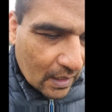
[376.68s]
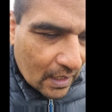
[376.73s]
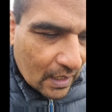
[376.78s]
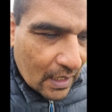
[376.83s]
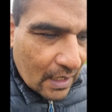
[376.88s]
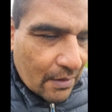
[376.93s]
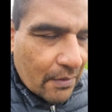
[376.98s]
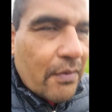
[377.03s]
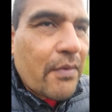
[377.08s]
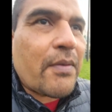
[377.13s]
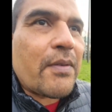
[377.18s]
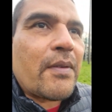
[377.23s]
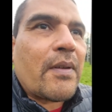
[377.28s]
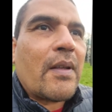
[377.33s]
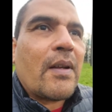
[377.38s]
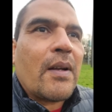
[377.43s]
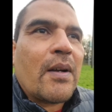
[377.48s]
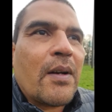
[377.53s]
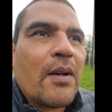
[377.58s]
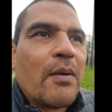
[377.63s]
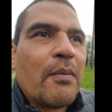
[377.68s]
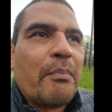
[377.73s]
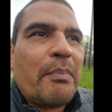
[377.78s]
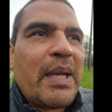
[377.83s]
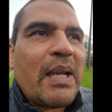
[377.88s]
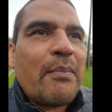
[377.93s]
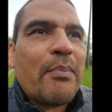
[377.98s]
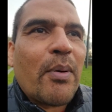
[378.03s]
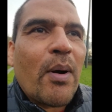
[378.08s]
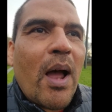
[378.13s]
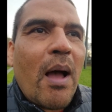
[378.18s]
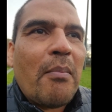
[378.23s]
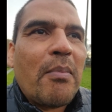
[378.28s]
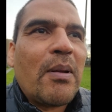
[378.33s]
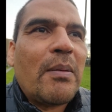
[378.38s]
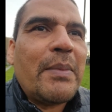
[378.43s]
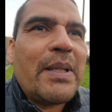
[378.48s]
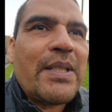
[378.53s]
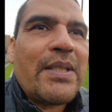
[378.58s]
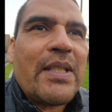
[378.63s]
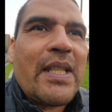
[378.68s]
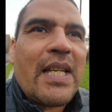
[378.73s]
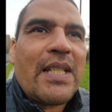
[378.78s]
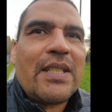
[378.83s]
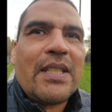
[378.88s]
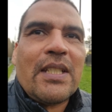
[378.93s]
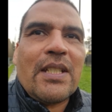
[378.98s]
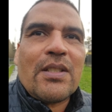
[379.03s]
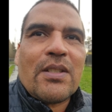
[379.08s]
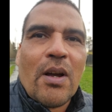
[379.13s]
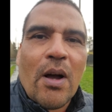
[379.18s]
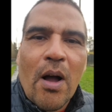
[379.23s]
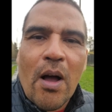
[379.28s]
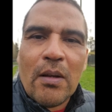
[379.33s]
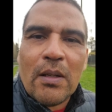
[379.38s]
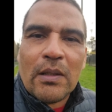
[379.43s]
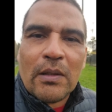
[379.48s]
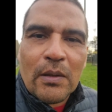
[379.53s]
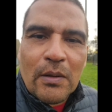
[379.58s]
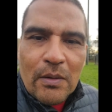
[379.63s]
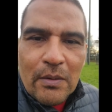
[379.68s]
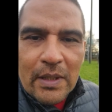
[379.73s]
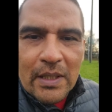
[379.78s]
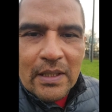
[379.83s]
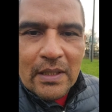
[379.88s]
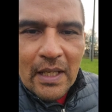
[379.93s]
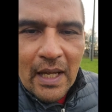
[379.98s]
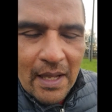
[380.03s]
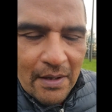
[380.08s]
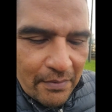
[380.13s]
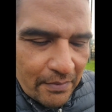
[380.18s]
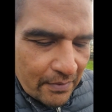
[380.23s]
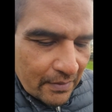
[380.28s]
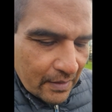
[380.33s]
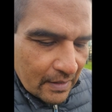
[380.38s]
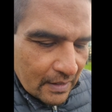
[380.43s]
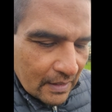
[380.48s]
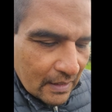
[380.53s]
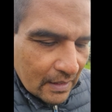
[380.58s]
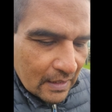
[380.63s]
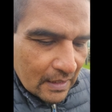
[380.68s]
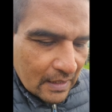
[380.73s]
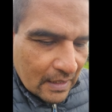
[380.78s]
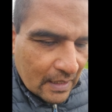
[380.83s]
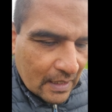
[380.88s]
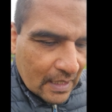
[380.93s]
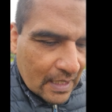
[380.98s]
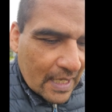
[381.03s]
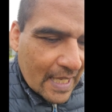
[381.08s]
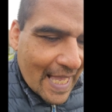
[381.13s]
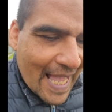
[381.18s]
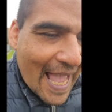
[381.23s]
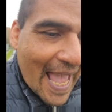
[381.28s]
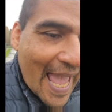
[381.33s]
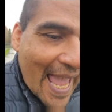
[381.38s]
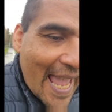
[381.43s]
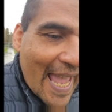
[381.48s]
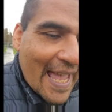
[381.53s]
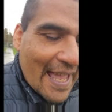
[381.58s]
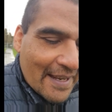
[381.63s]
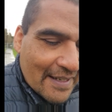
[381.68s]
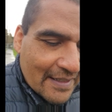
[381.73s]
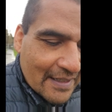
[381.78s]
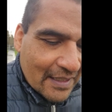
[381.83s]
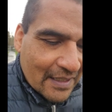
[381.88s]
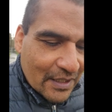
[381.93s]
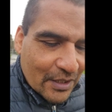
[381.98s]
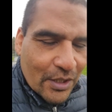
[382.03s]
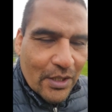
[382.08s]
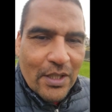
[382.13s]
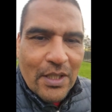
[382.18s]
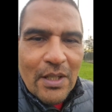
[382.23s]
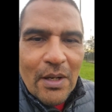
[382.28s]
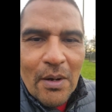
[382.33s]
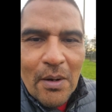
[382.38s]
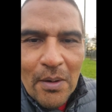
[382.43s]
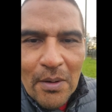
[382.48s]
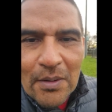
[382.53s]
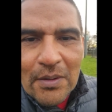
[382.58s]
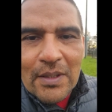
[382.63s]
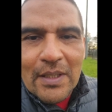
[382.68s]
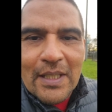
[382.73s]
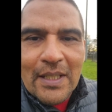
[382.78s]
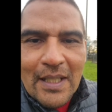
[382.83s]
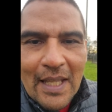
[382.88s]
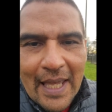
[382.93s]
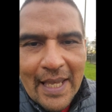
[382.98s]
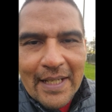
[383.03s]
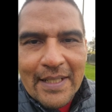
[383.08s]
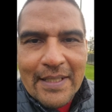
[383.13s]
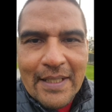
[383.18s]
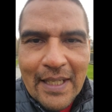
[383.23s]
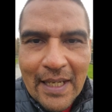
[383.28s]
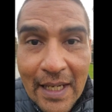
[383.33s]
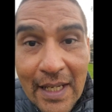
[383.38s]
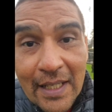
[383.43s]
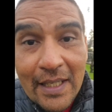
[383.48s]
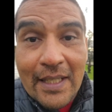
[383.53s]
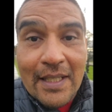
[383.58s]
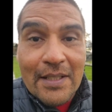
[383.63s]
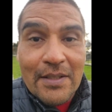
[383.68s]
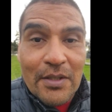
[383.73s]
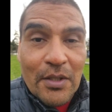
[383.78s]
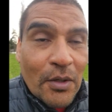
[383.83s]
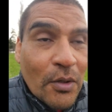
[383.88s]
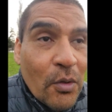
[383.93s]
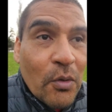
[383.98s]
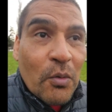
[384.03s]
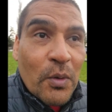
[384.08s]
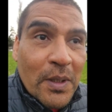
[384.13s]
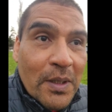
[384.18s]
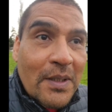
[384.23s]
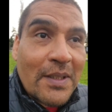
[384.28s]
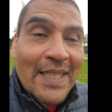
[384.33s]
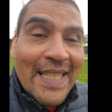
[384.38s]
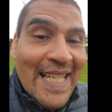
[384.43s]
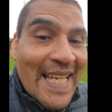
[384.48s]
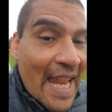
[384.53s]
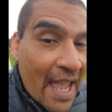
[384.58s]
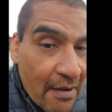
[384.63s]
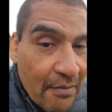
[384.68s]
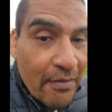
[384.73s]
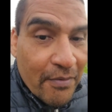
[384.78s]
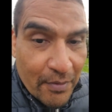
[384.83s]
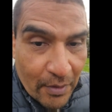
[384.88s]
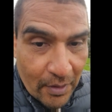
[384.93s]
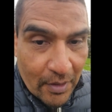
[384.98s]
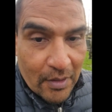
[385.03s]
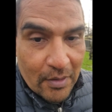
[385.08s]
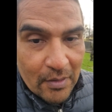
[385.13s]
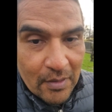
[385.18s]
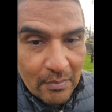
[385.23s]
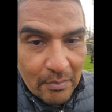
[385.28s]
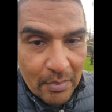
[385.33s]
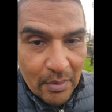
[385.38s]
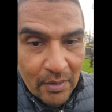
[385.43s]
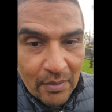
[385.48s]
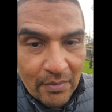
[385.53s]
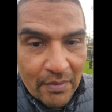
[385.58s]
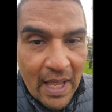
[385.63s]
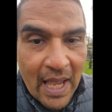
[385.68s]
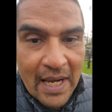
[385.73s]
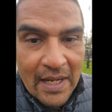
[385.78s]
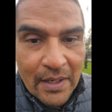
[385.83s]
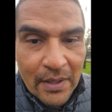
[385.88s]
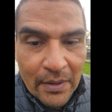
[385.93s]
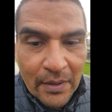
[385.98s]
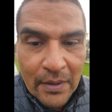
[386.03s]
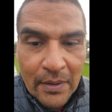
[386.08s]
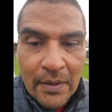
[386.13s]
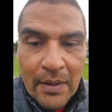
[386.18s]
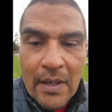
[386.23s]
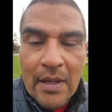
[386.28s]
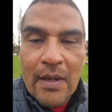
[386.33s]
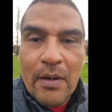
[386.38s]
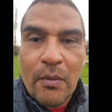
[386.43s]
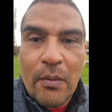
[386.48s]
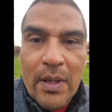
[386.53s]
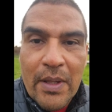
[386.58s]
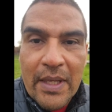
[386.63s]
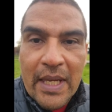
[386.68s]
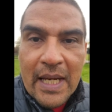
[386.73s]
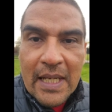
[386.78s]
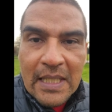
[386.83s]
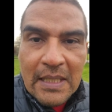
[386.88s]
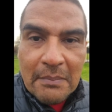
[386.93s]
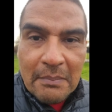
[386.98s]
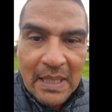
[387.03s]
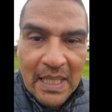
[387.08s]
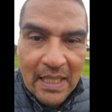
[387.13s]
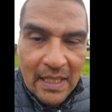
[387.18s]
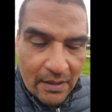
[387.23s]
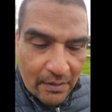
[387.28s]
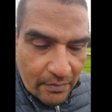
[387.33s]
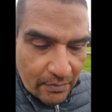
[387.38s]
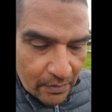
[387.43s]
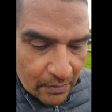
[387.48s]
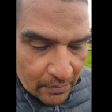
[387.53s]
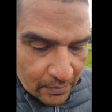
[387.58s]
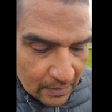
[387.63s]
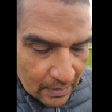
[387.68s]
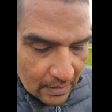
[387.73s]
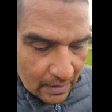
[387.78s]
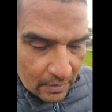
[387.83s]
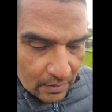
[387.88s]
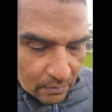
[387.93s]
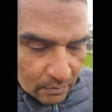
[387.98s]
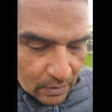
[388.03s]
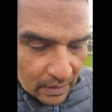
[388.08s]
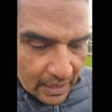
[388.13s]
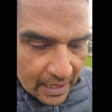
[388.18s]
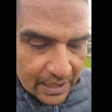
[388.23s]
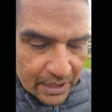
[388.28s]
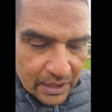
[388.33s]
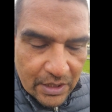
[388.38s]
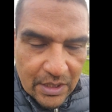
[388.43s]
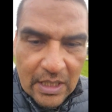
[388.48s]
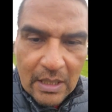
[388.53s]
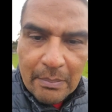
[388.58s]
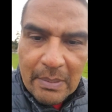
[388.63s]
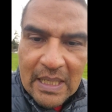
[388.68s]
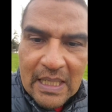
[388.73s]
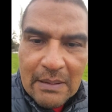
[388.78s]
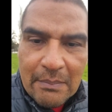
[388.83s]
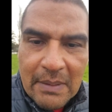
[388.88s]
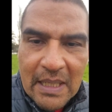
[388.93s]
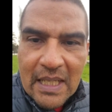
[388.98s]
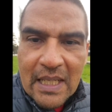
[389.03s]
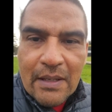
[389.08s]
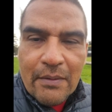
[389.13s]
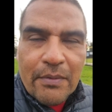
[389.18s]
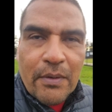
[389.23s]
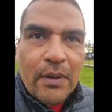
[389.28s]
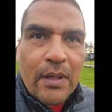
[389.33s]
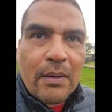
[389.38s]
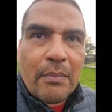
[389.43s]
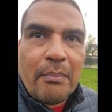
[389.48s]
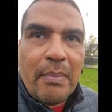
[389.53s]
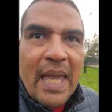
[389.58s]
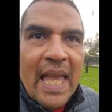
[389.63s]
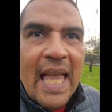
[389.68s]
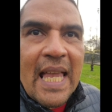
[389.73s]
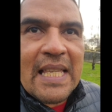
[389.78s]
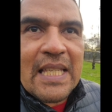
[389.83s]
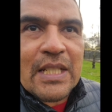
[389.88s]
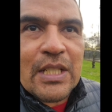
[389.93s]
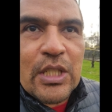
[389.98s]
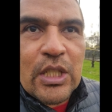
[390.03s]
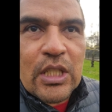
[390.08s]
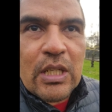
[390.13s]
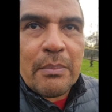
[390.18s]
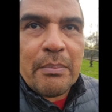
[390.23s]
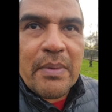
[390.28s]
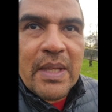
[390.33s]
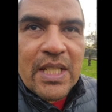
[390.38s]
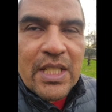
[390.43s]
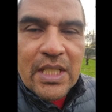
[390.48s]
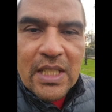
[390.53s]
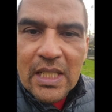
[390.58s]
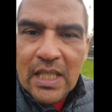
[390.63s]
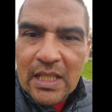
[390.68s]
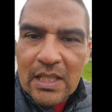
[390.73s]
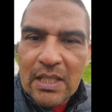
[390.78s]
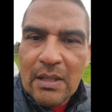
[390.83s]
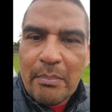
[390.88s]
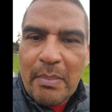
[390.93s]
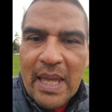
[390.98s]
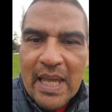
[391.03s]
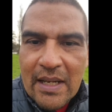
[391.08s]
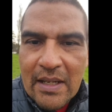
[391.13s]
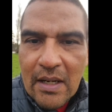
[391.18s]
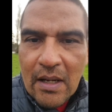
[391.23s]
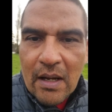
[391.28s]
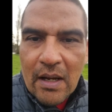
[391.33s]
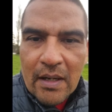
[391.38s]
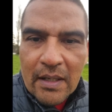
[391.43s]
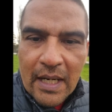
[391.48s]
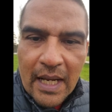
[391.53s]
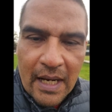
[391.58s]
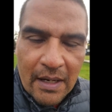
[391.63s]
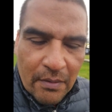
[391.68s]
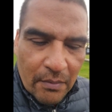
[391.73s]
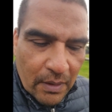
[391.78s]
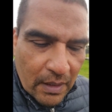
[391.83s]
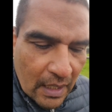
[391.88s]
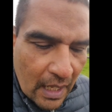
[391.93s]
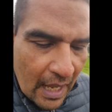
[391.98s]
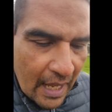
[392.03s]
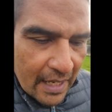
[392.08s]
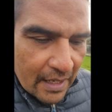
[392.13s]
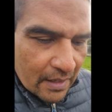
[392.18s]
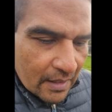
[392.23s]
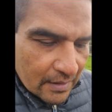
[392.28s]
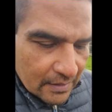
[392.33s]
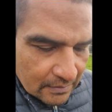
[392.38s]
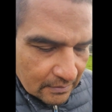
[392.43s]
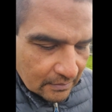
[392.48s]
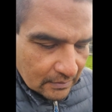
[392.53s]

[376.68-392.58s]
If her big problem is that she's all alone in life, and she only likes idiots who will never provide her with any meaningful relationship, any meaningful companionship that she can depend on and rely on,